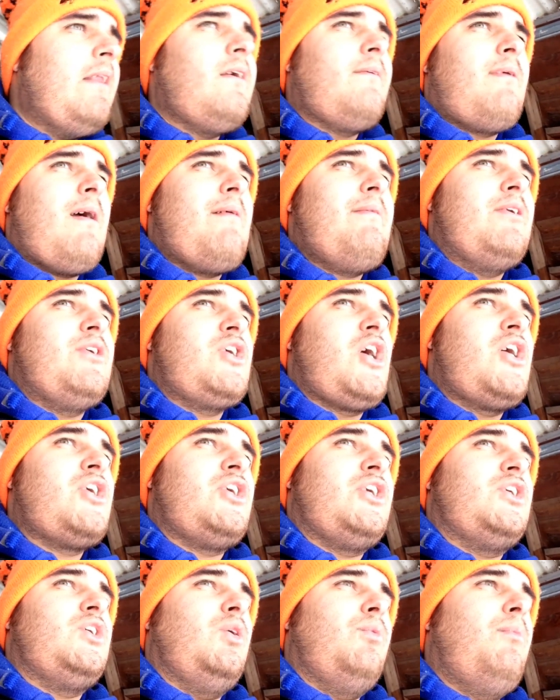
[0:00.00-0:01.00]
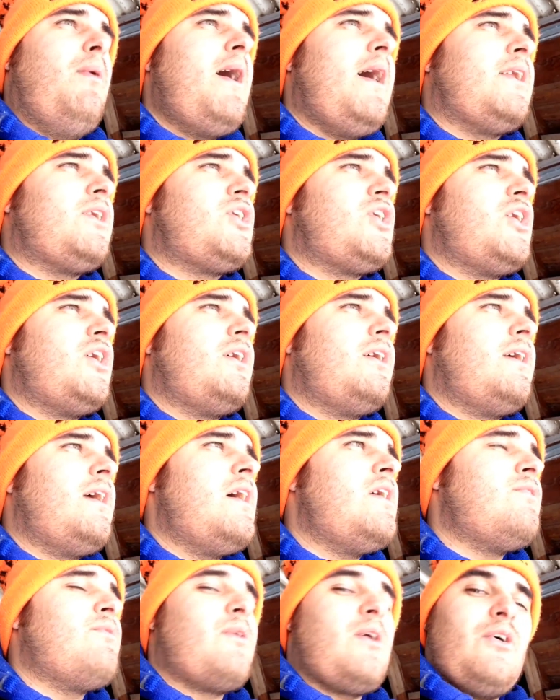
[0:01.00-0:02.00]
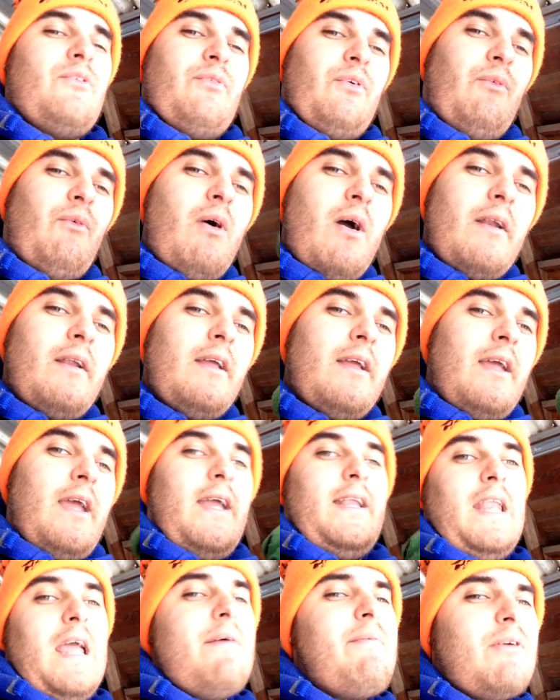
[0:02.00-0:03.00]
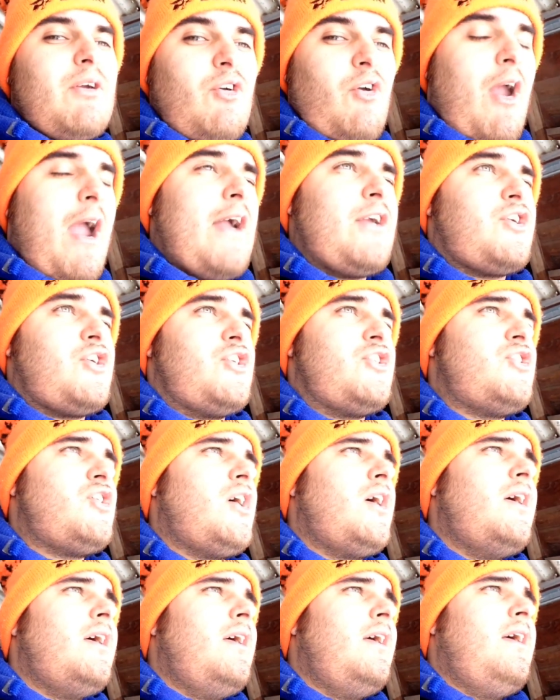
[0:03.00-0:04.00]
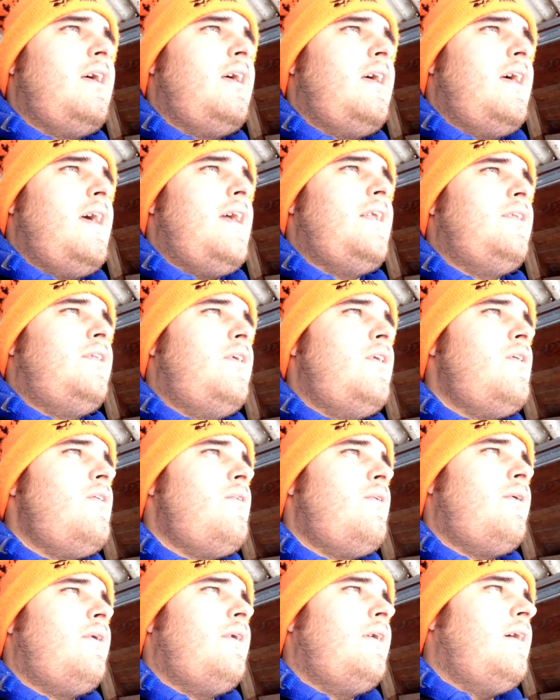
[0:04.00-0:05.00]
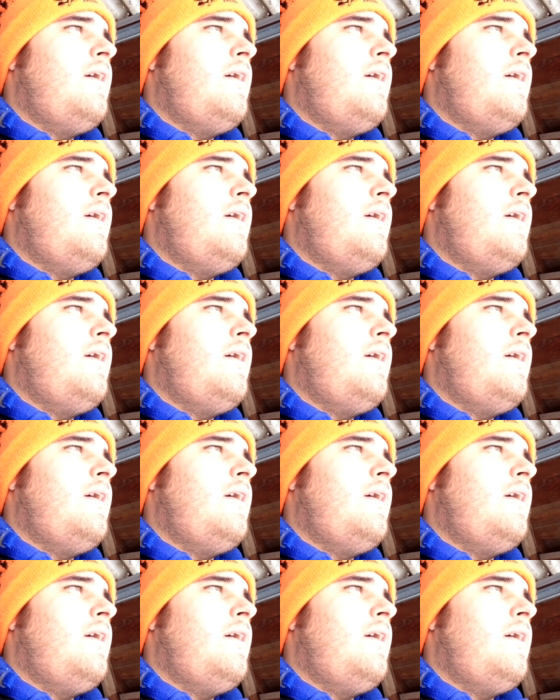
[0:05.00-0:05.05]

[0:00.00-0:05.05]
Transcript: they're probably charging so much is because for one, it never crashes, and two,